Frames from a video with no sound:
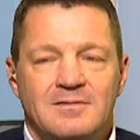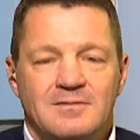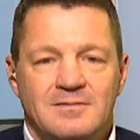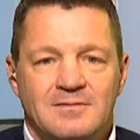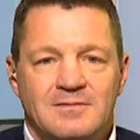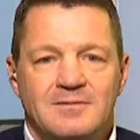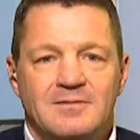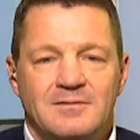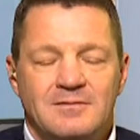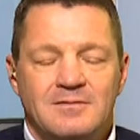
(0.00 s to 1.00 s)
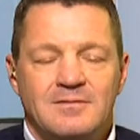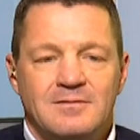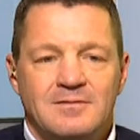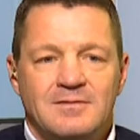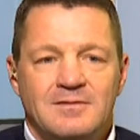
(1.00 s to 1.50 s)

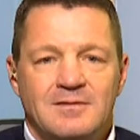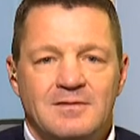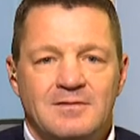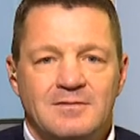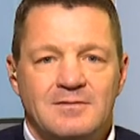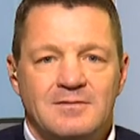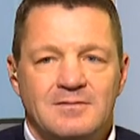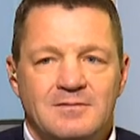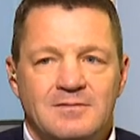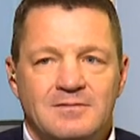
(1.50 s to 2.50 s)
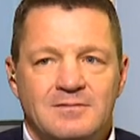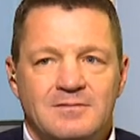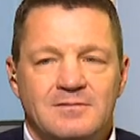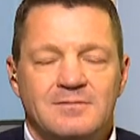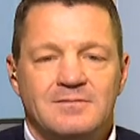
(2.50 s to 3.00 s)

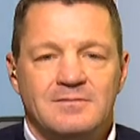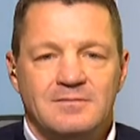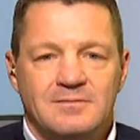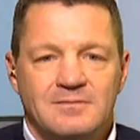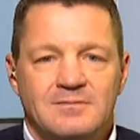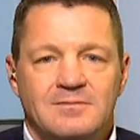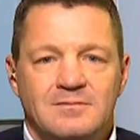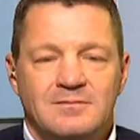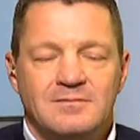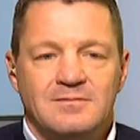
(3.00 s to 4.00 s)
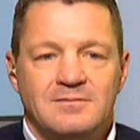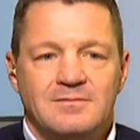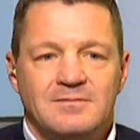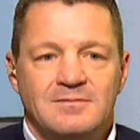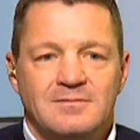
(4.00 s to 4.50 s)

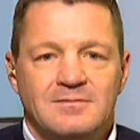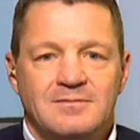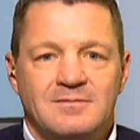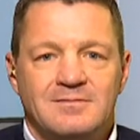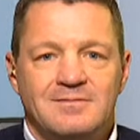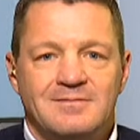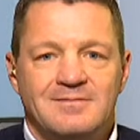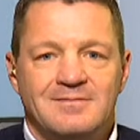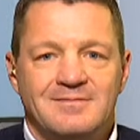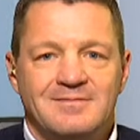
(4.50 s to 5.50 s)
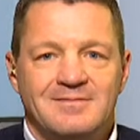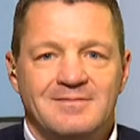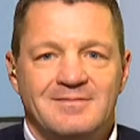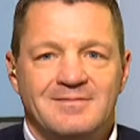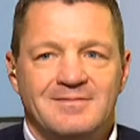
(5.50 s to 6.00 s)
This person isn't speaking.